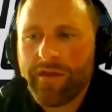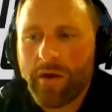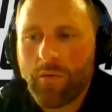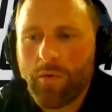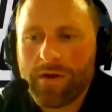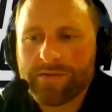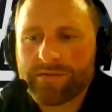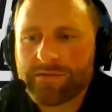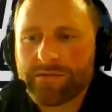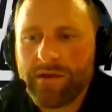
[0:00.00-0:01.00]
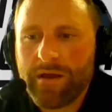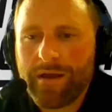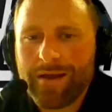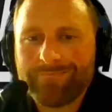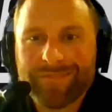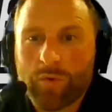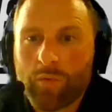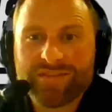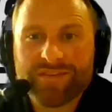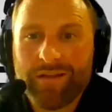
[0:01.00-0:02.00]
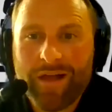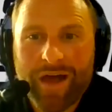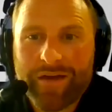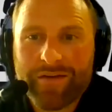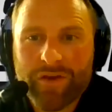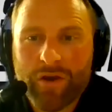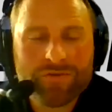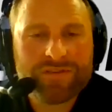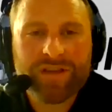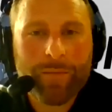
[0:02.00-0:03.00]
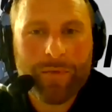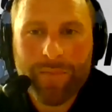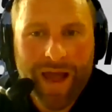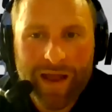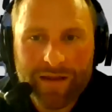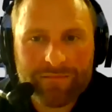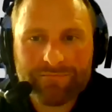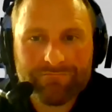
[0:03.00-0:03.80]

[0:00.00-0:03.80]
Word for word: there was, um, there wasn't a lot of coaches coming back.